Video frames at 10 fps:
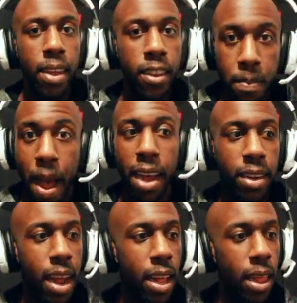
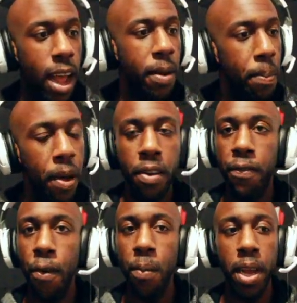Smash that like button
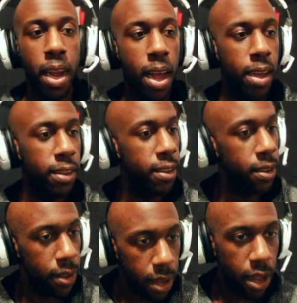for me, guys.
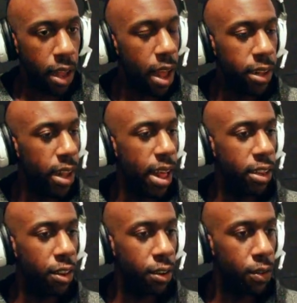That, that,
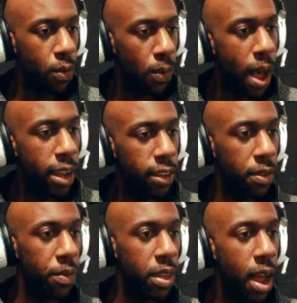that took quite
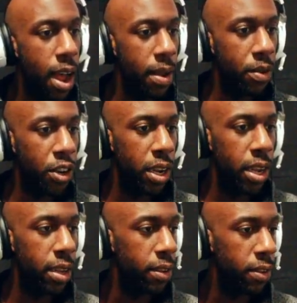some time.
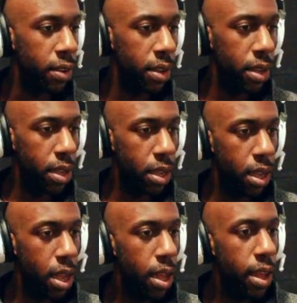Jeez.
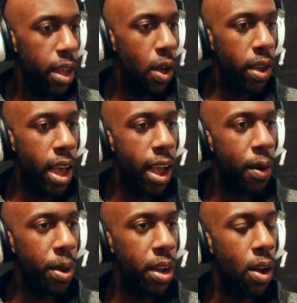Okay,
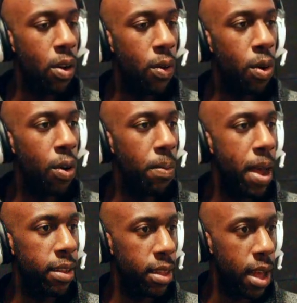here we go. We're going
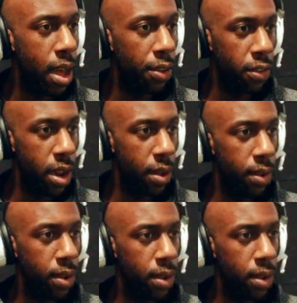back to that house now.